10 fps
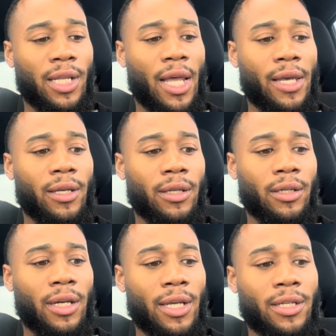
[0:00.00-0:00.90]
Like,
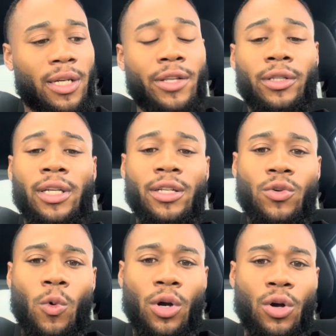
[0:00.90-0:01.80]
that's another thing to
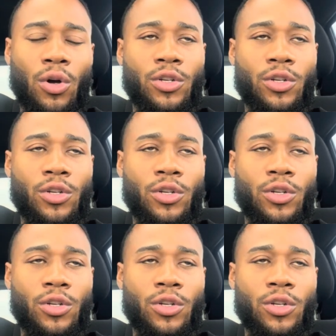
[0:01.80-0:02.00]
work on,